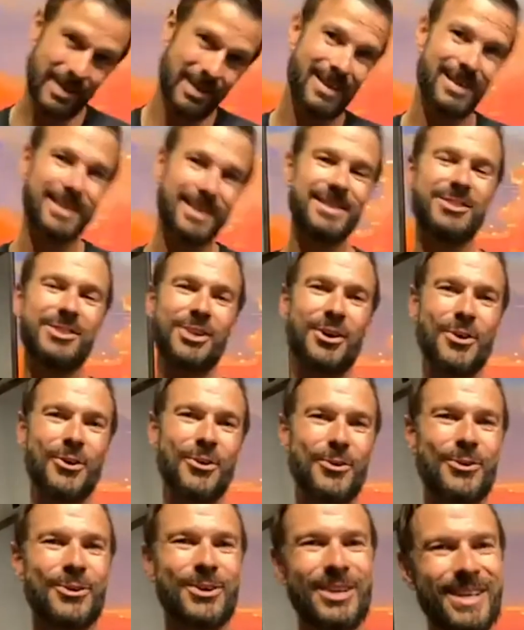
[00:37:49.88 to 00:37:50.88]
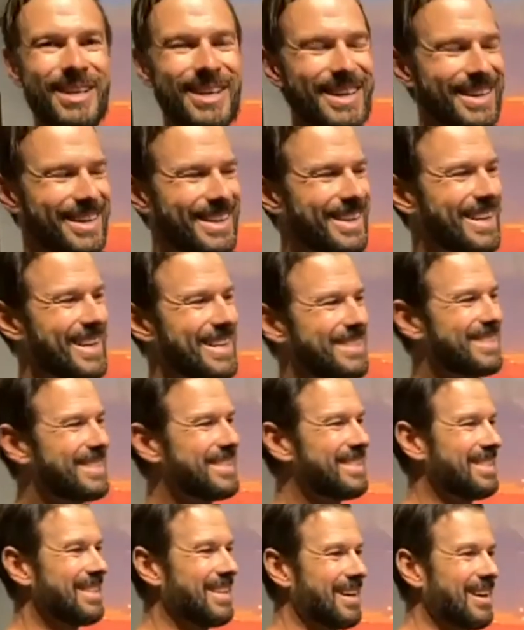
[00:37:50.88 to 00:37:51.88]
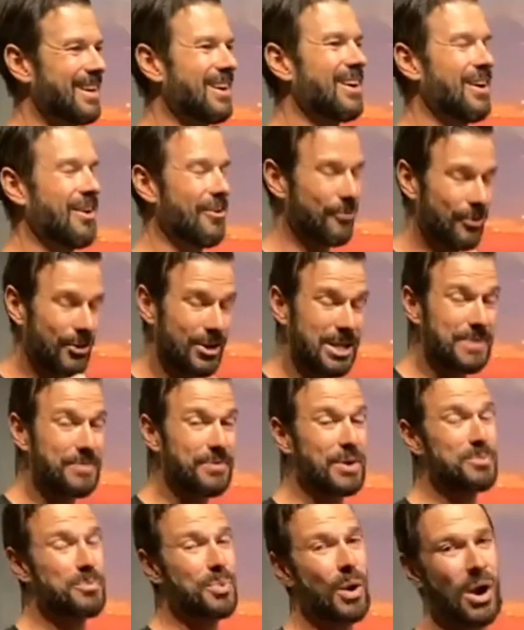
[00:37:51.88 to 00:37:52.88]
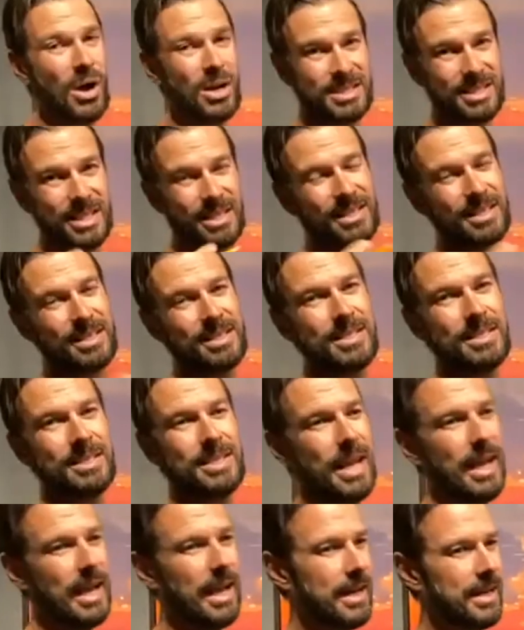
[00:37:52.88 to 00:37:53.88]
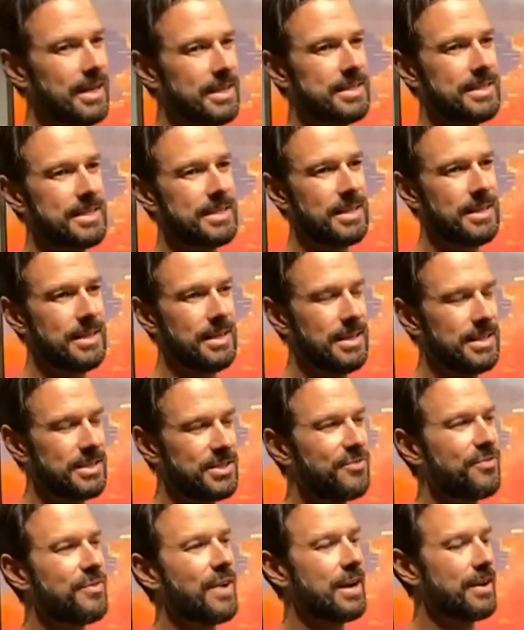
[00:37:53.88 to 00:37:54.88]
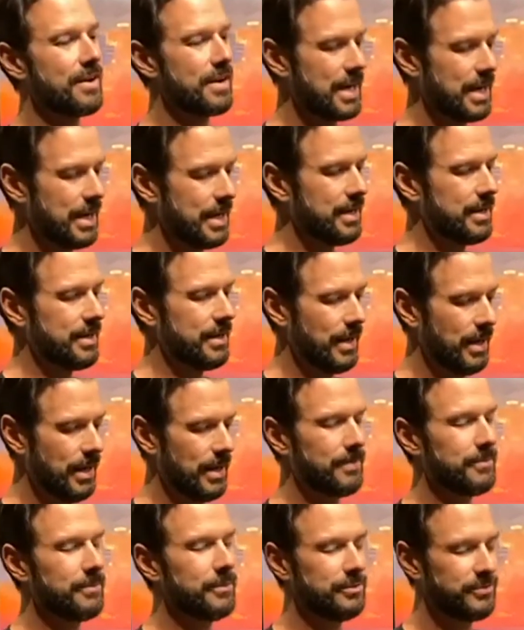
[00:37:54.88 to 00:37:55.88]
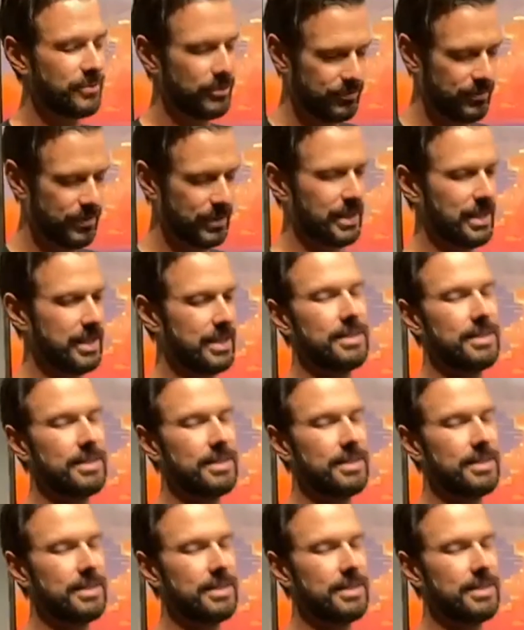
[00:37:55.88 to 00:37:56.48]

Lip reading: So it's a really fun process, and it's very fulfilling.